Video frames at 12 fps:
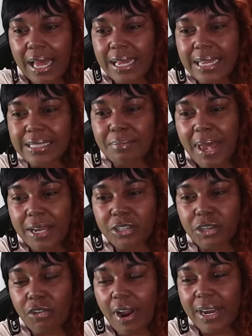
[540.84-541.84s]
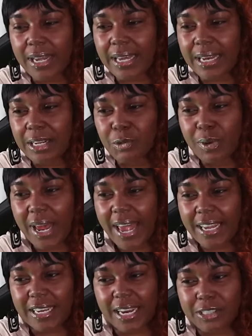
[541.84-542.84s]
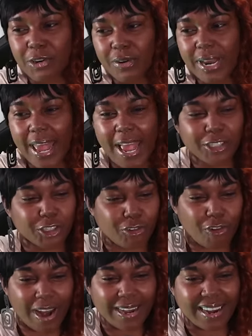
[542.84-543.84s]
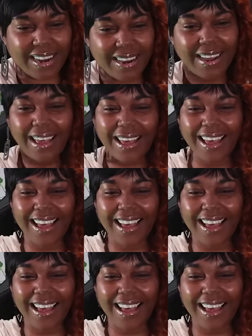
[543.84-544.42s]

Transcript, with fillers: I? got some extra credit. Can I do that? Can I turn that? Listen, I swear, I'm gonna turn